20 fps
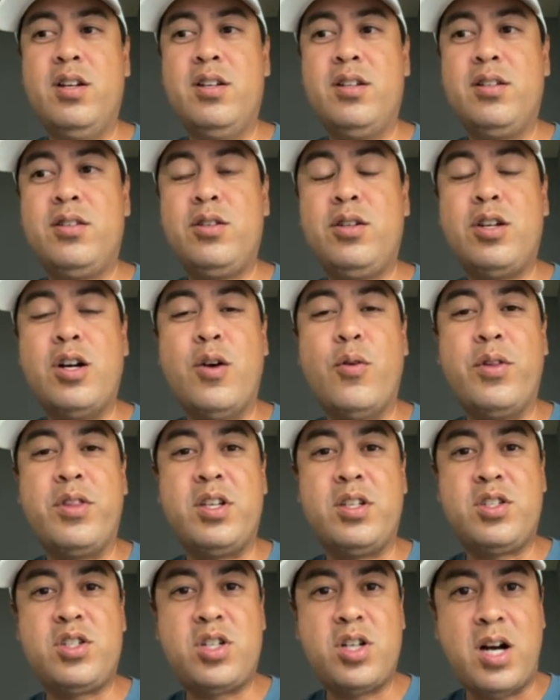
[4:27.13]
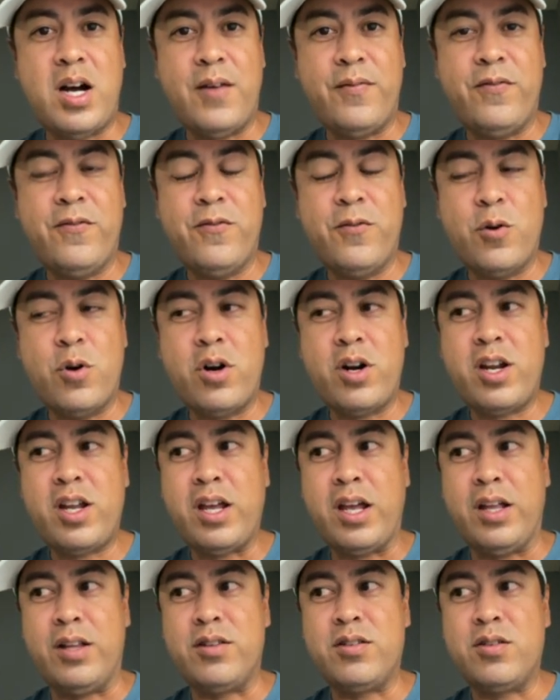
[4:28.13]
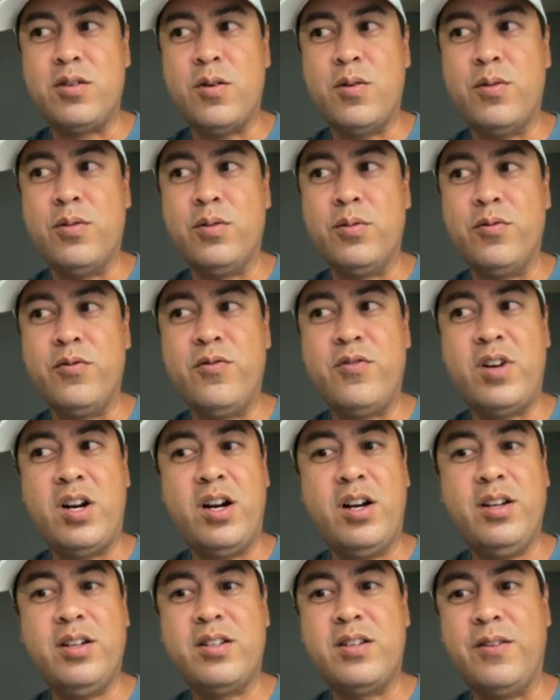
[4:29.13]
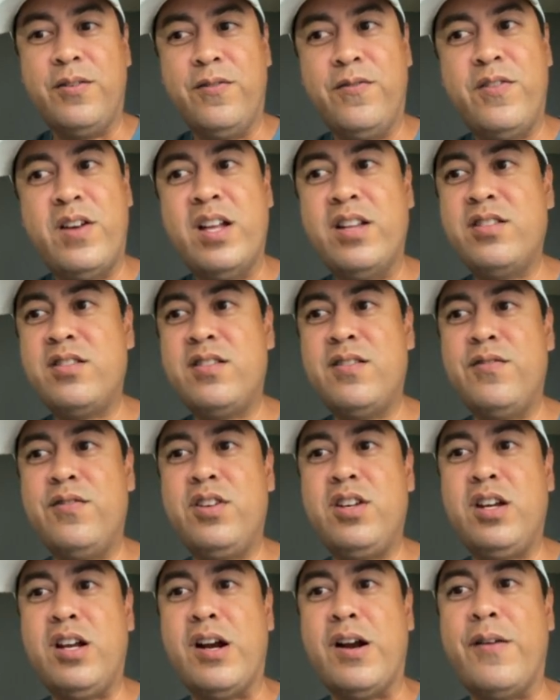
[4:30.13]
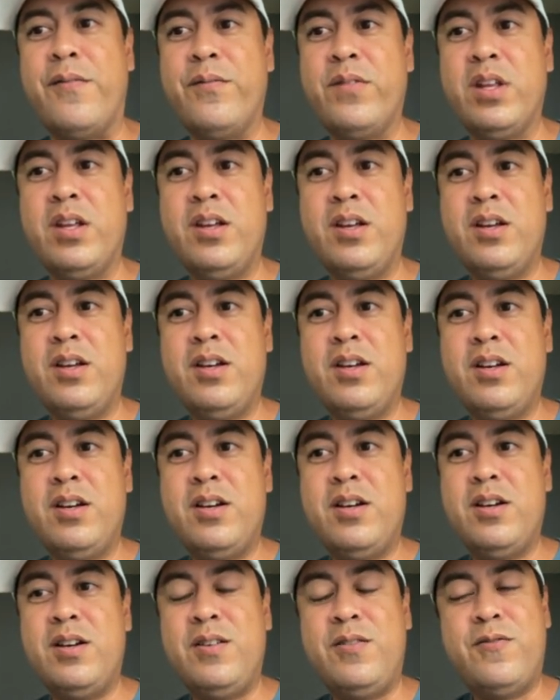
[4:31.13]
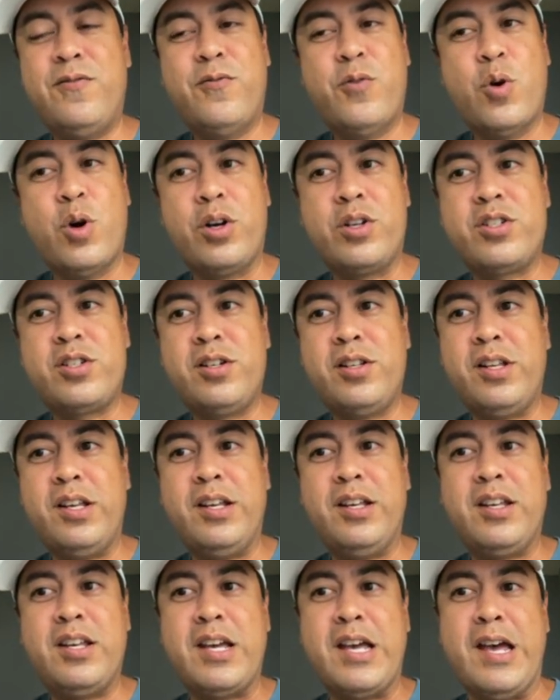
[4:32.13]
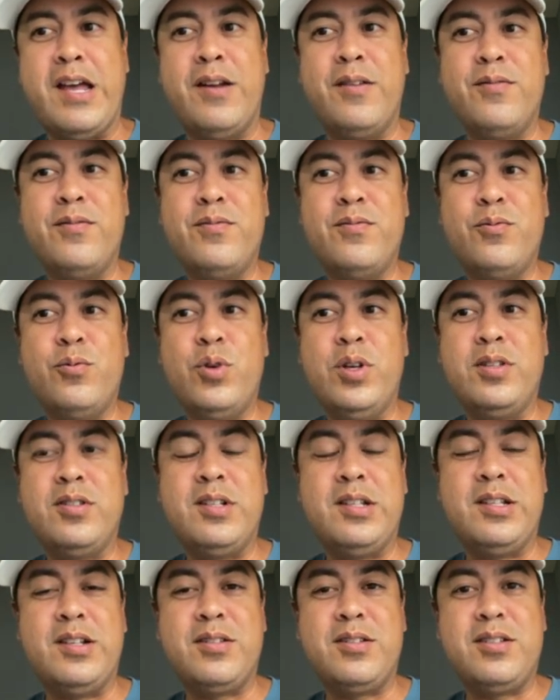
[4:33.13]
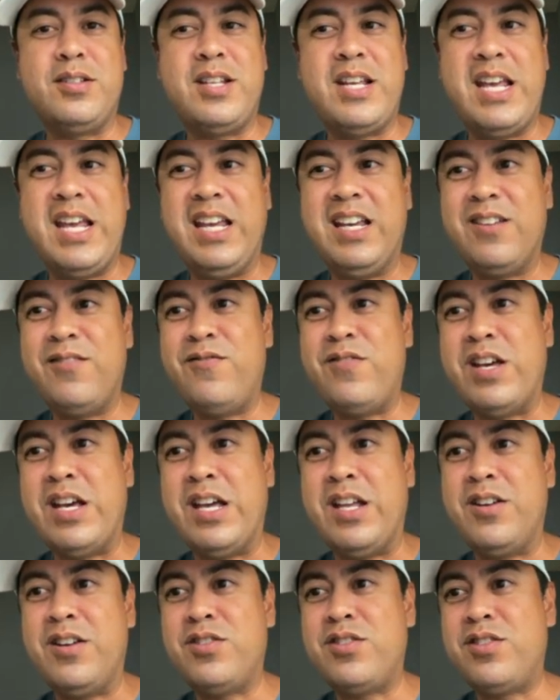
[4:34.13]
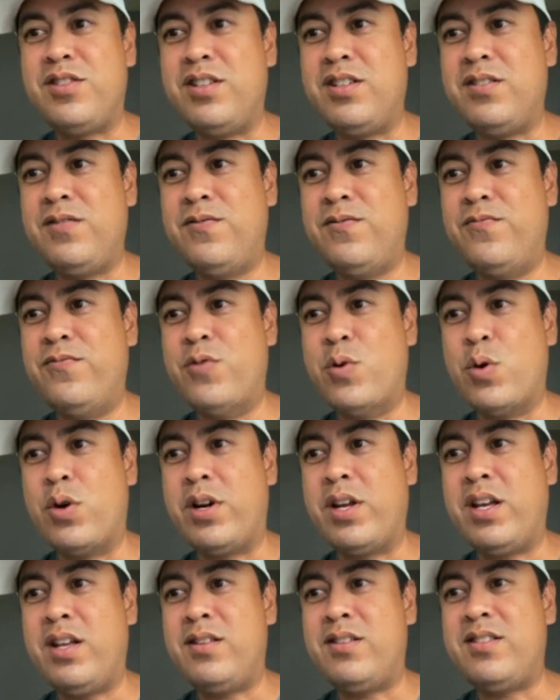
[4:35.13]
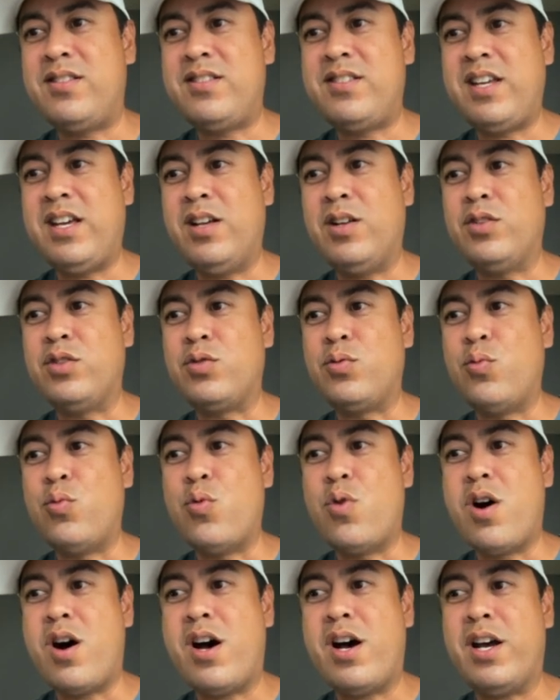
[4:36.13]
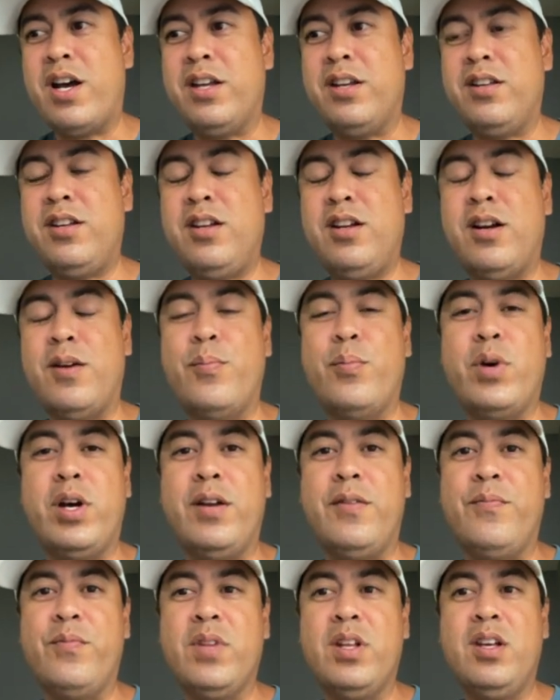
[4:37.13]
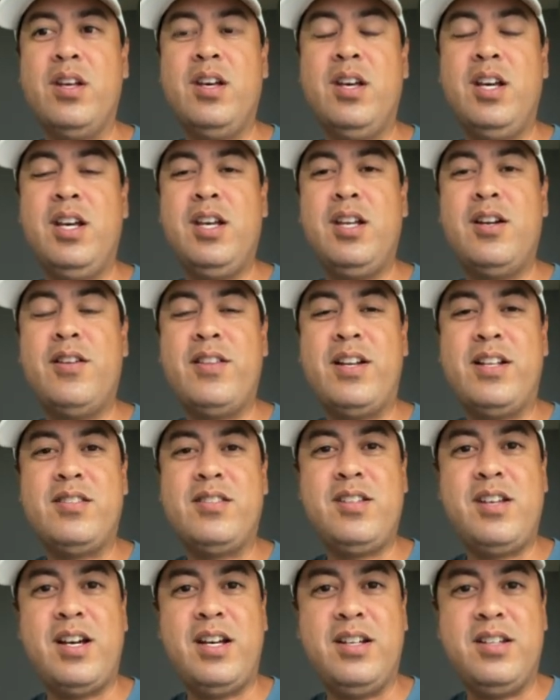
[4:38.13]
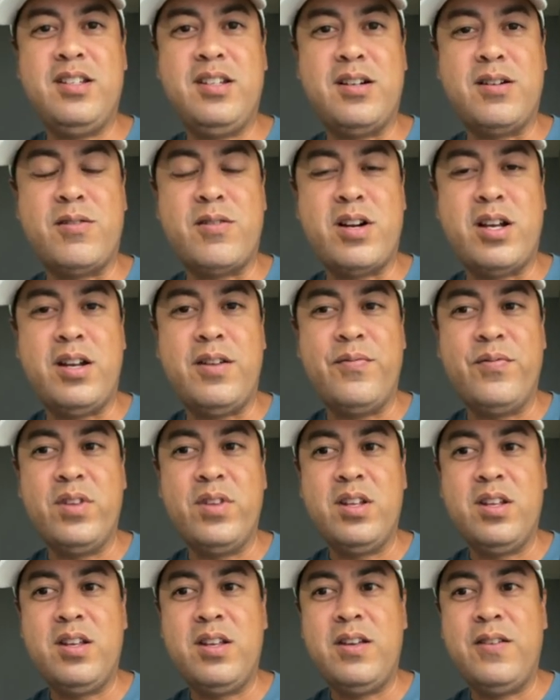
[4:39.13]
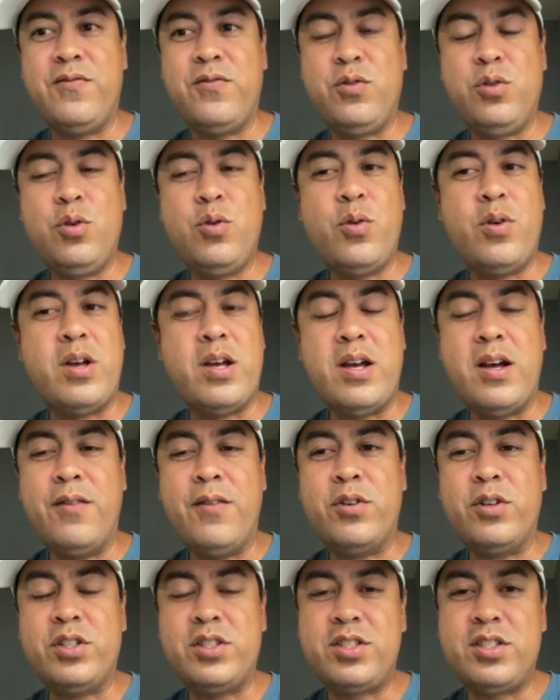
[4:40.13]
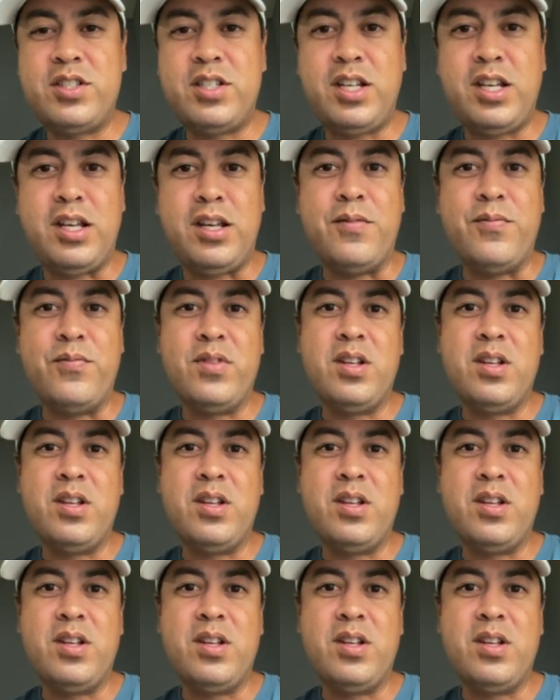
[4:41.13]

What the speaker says: to go with a chop forehand. So very defensive here. Unfortunately, again, Winston doesn't take advantage. This forehand sails wide here. But, that's the idea, right? If you ever see